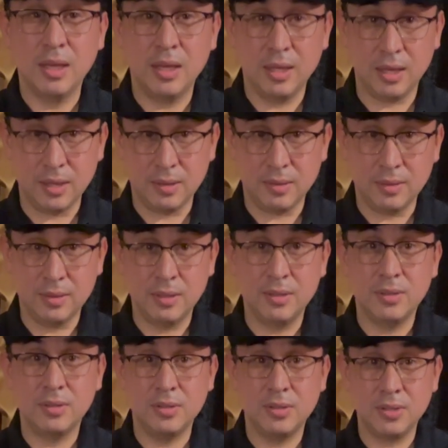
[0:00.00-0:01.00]
heel,
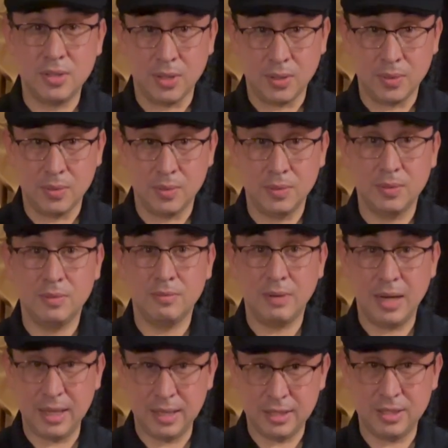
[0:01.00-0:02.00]
toe,
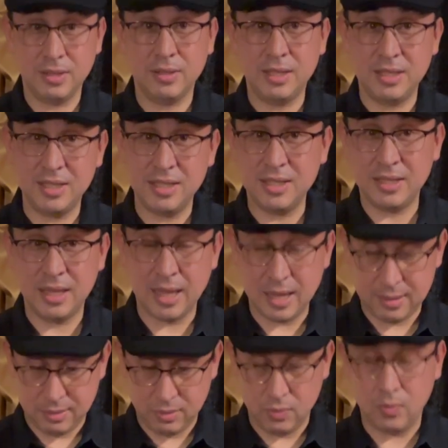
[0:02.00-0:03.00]
right? So this is
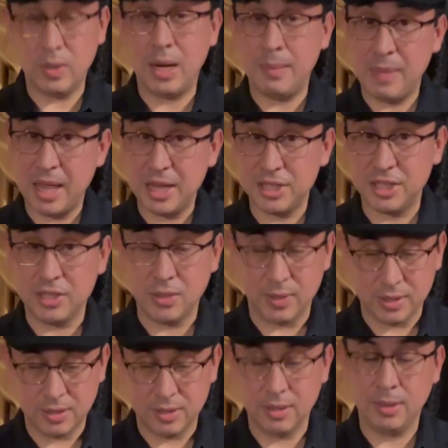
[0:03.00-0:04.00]
what I'm actually
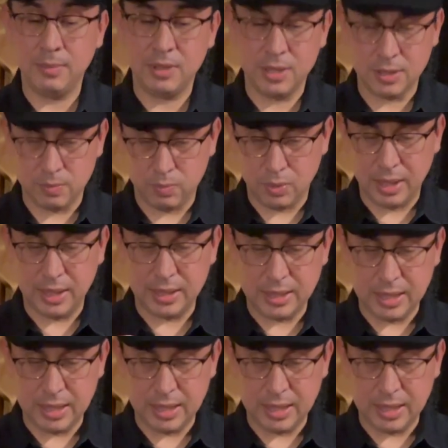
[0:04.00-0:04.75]
doing. So let me just break it